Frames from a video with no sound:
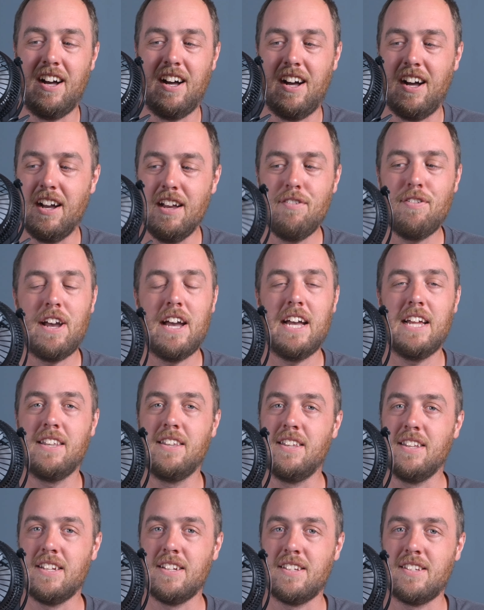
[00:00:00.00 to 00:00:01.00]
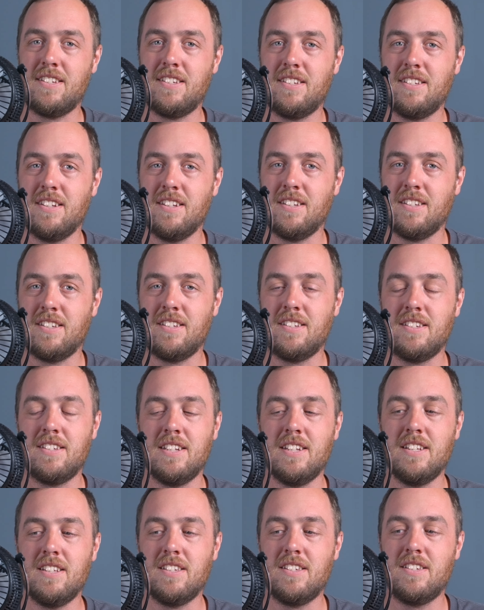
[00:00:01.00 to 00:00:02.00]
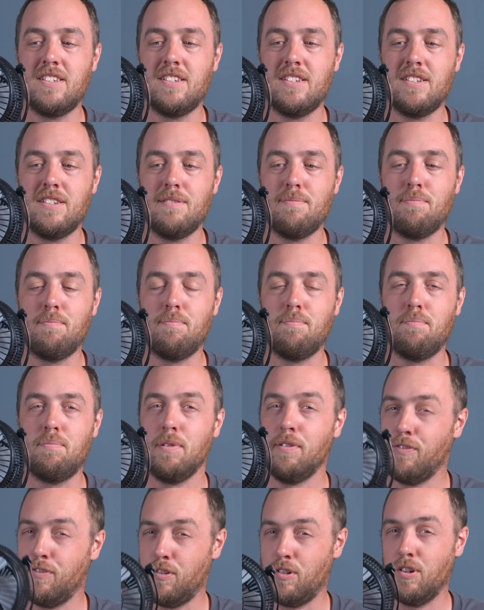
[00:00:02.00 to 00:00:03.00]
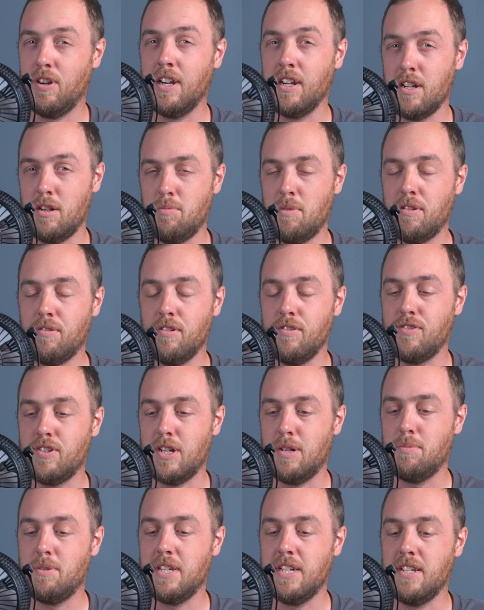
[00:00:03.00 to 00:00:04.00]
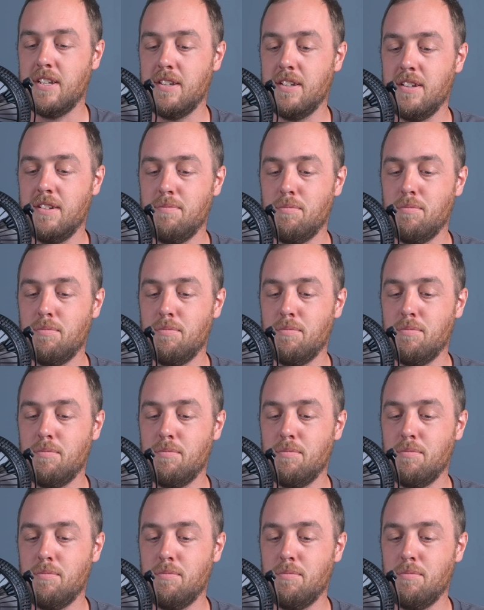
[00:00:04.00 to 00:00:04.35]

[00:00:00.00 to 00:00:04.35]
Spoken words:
I've had this since before I got my rooftop tent.